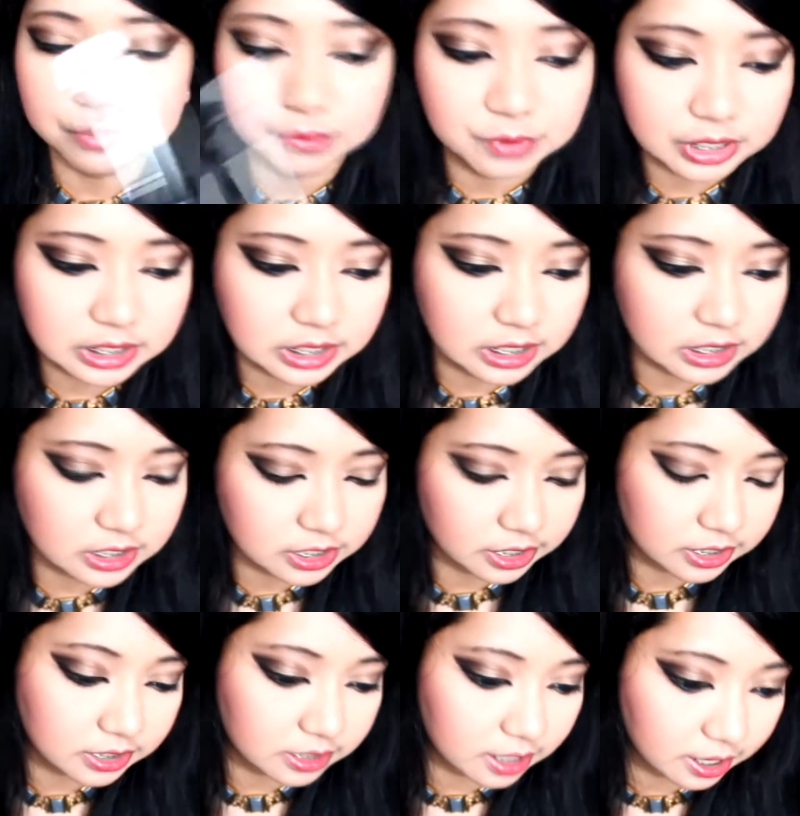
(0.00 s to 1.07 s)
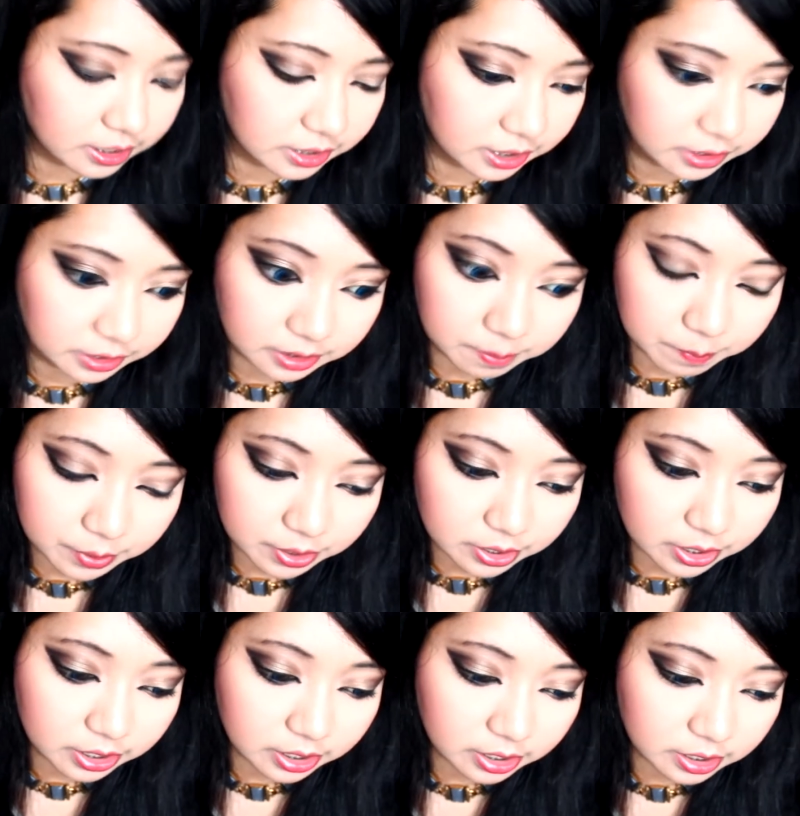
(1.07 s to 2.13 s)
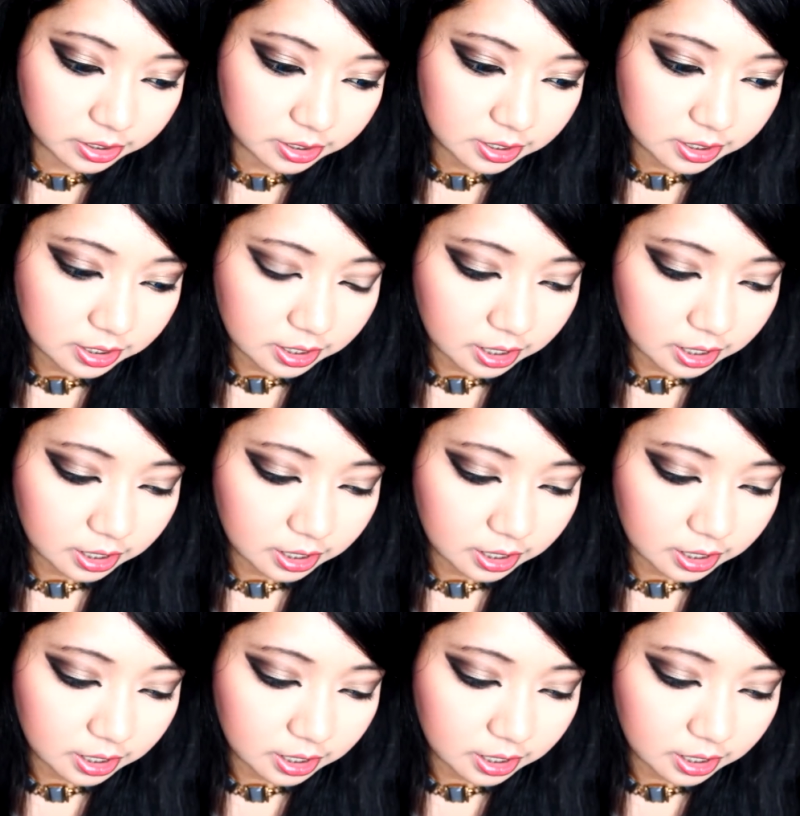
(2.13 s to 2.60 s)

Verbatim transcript: which is just like the typical